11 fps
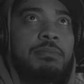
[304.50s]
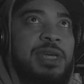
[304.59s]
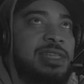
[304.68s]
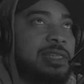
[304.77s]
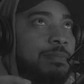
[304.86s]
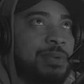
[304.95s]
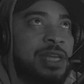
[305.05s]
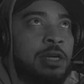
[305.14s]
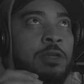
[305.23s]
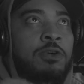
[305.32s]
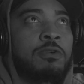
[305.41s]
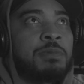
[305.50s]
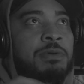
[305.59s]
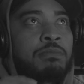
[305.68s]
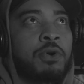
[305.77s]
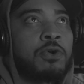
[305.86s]
mix the beat a little
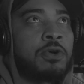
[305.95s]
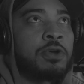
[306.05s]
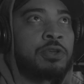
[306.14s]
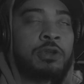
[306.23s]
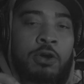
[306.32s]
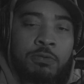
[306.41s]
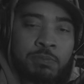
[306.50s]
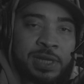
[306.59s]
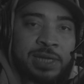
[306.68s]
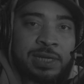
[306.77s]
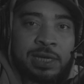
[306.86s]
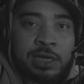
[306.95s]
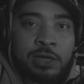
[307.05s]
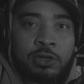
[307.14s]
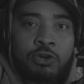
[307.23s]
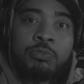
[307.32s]
bit more, you know, blend it
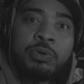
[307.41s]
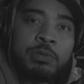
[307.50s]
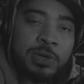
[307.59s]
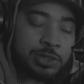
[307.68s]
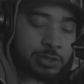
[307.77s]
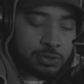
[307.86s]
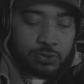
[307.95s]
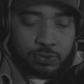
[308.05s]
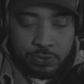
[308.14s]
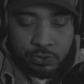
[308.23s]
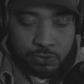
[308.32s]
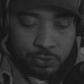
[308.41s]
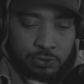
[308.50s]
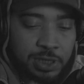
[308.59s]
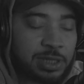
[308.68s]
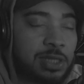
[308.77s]
in a little bit, but
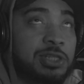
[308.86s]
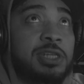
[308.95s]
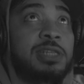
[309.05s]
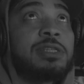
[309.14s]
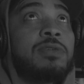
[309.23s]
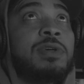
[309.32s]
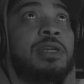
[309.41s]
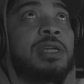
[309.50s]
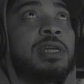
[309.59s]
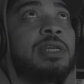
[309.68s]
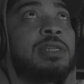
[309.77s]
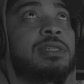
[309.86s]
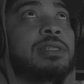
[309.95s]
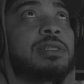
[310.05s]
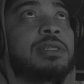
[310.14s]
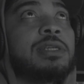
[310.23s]
you get the gist of what it
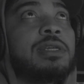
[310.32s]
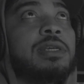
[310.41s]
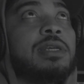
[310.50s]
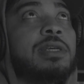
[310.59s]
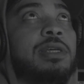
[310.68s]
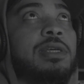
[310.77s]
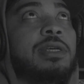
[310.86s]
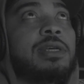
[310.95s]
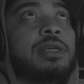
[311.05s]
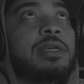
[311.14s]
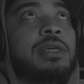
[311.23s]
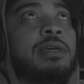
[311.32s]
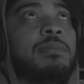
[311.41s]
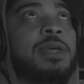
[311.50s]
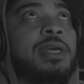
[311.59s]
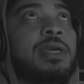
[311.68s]
is. You
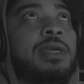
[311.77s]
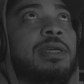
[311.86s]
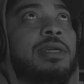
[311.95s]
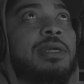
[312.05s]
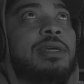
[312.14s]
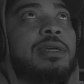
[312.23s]
know what I mean?